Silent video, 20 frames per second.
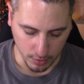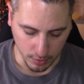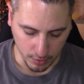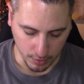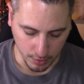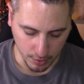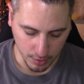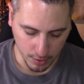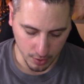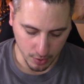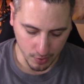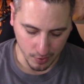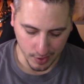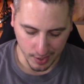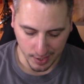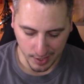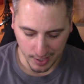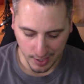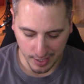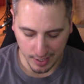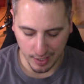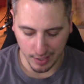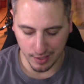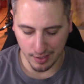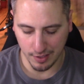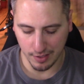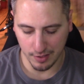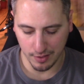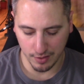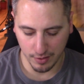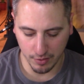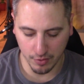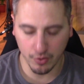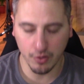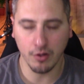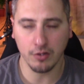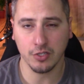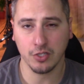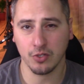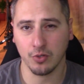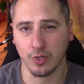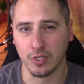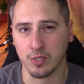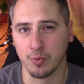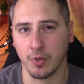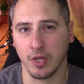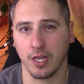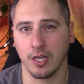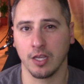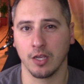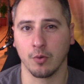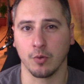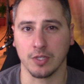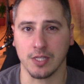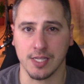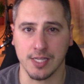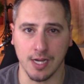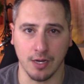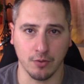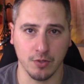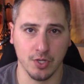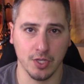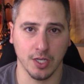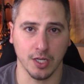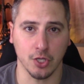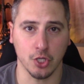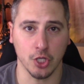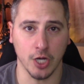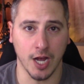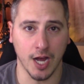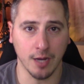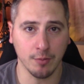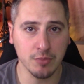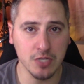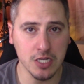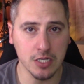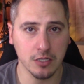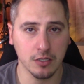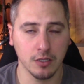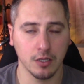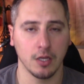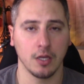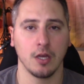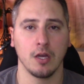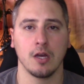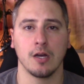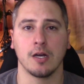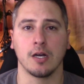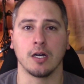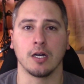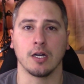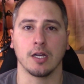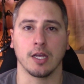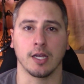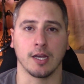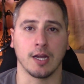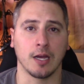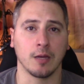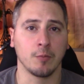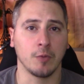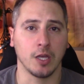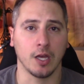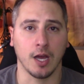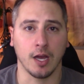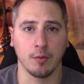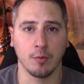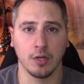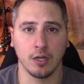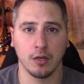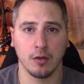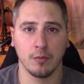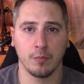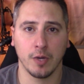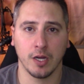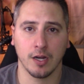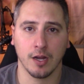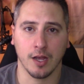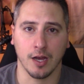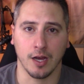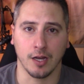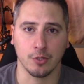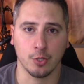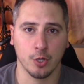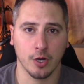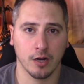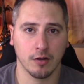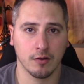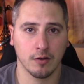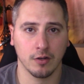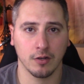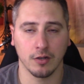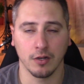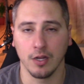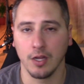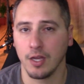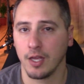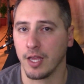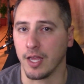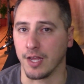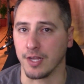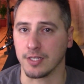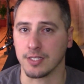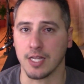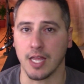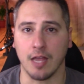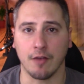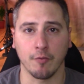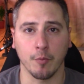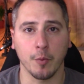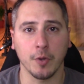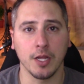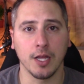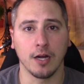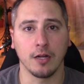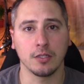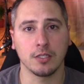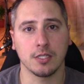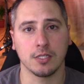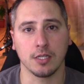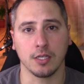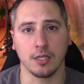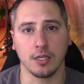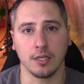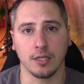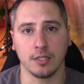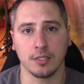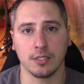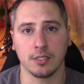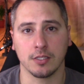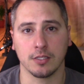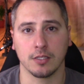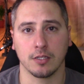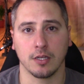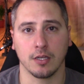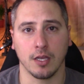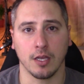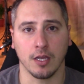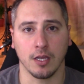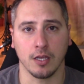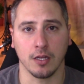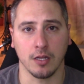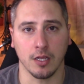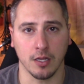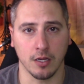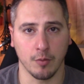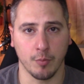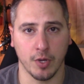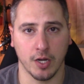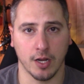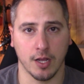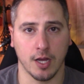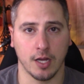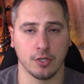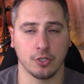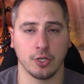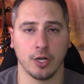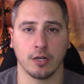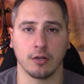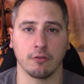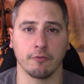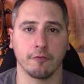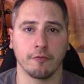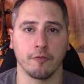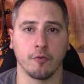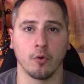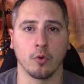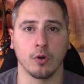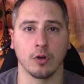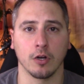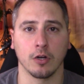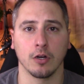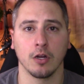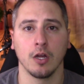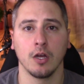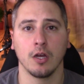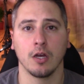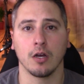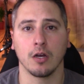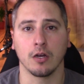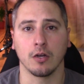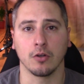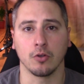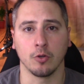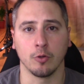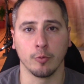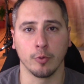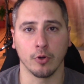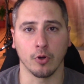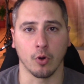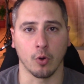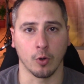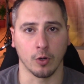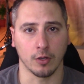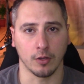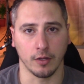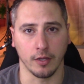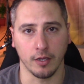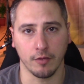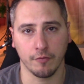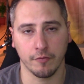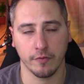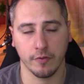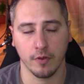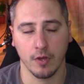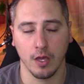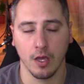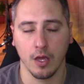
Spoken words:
You know, they're also explaining what sounds like jobs, and I'm an independent contractor, as everybody else is a independent contractor for Uber or Lyft.